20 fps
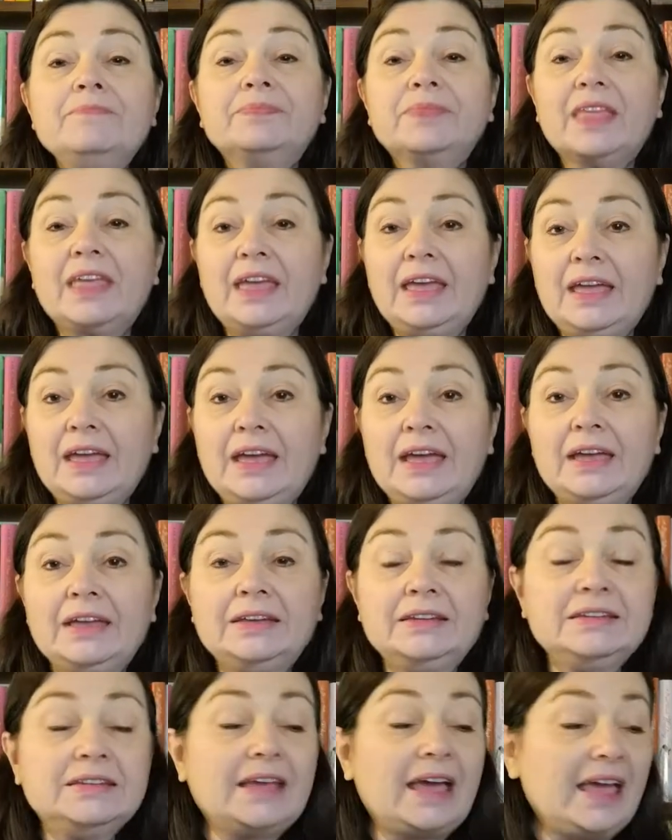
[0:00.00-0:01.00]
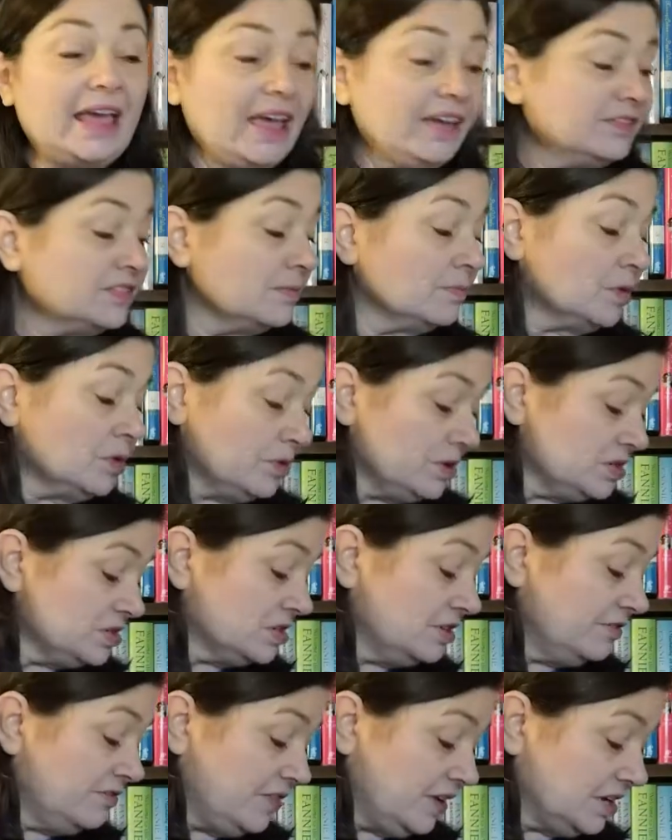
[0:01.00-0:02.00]
and I have some
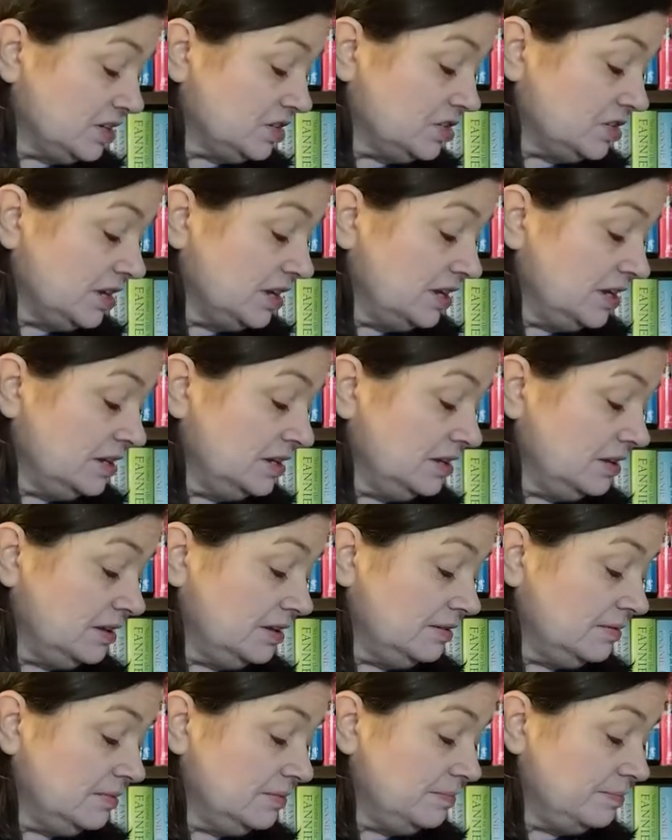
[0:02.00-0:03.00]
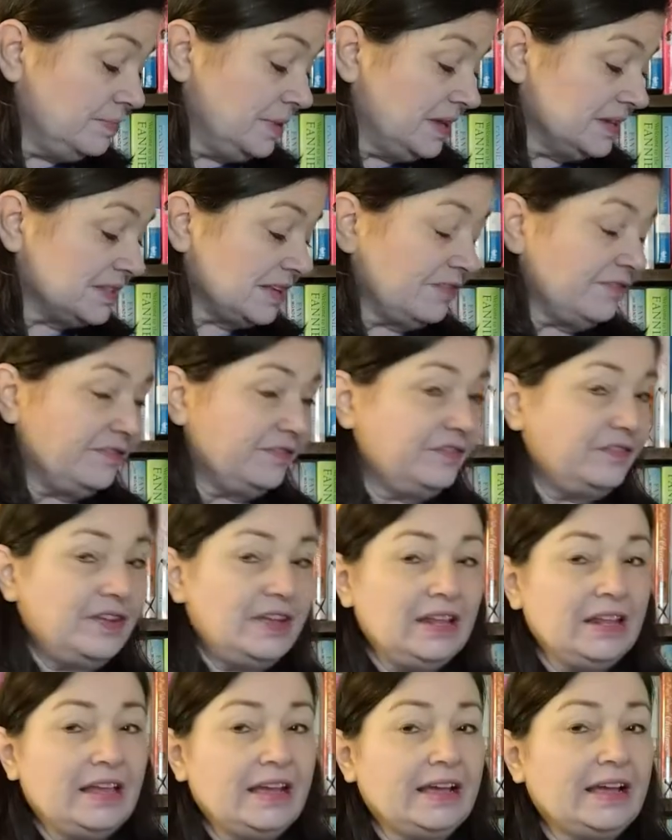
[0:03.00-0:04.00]
Christian fiction because I feel
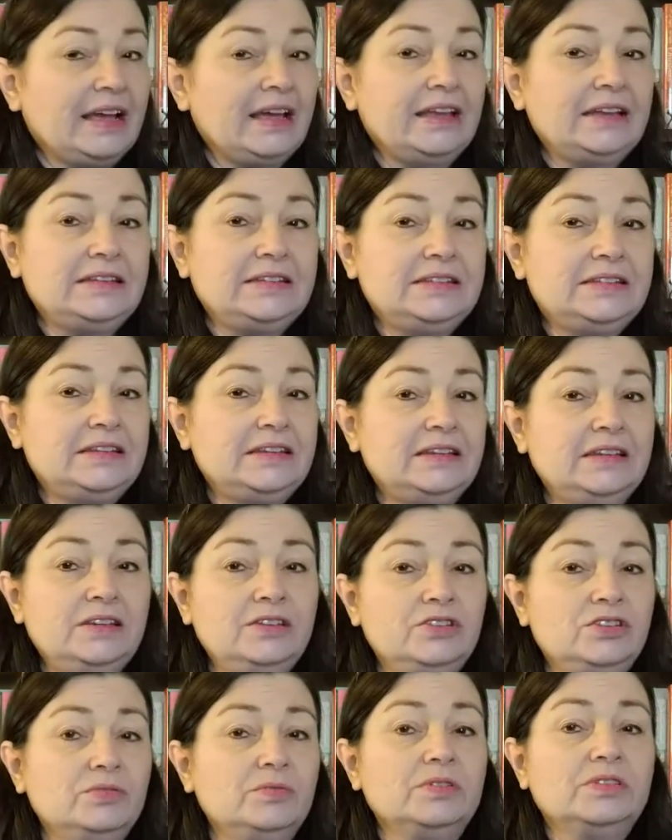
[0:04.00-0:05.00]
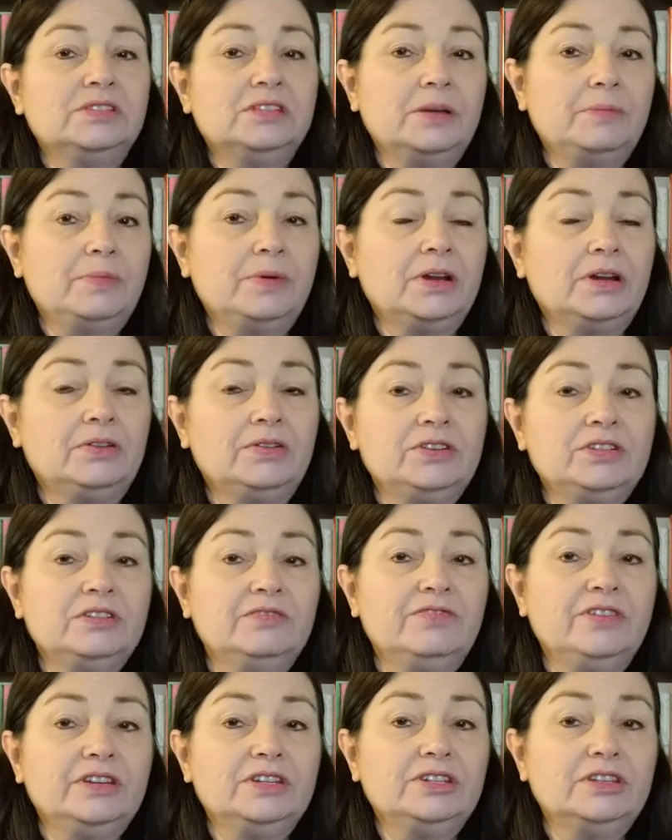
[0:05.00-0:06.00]
like I didn't do a separate Christian
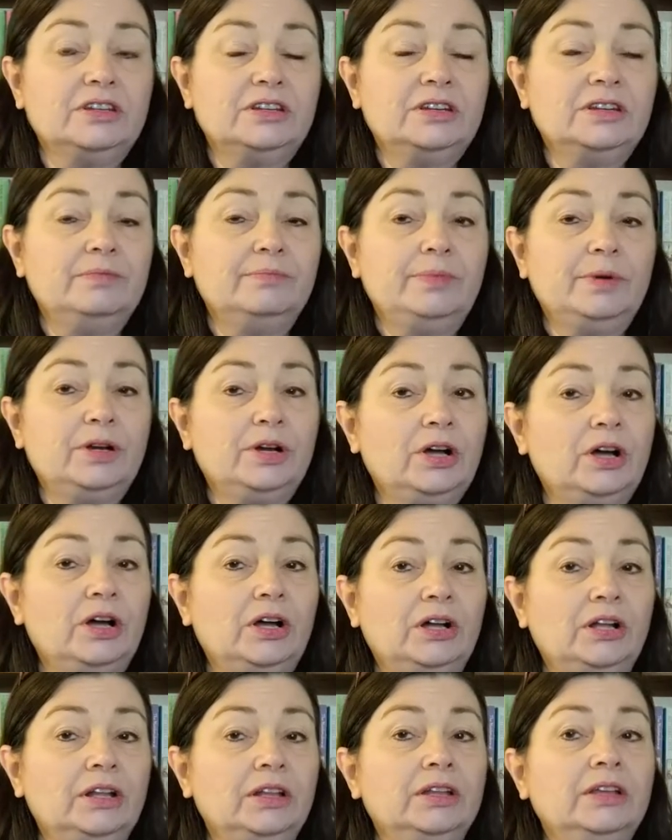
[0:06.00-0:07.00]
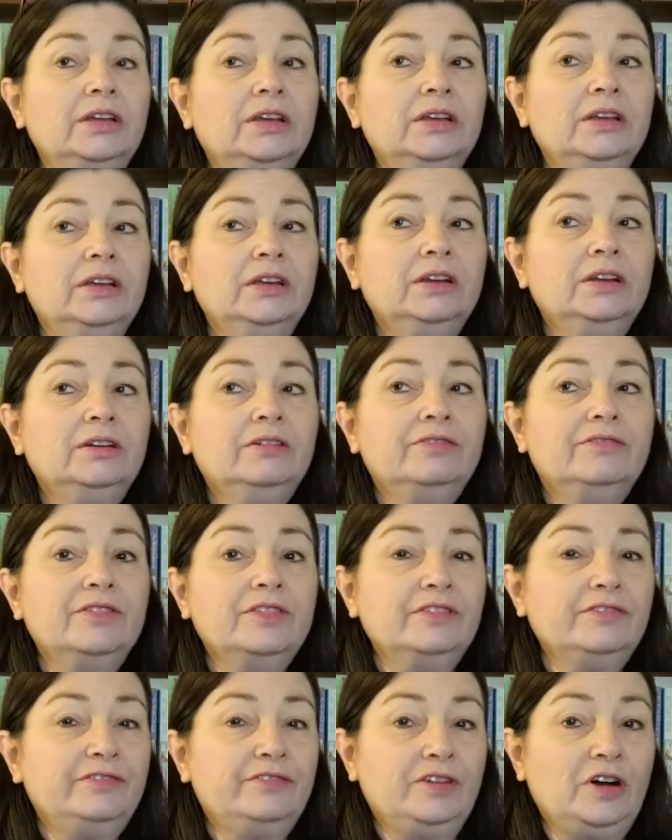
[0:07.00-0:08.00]
fiction book haul for the
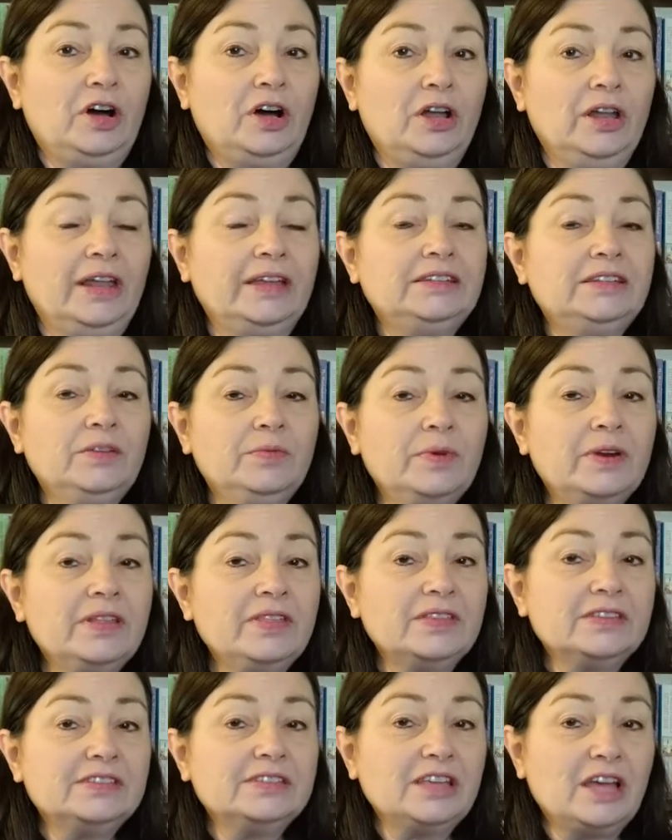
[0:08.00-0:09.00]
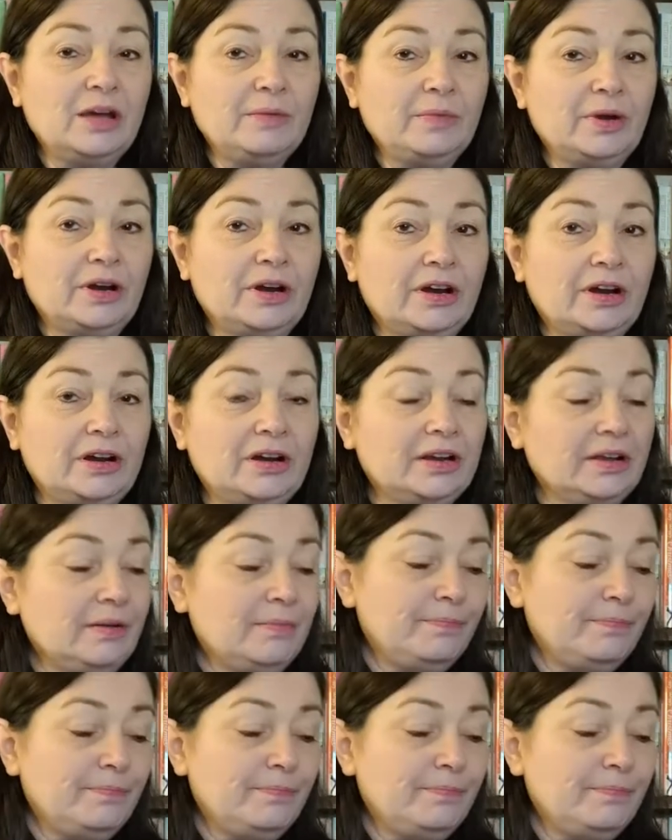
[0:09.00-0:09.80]
fall. I did one in the summer,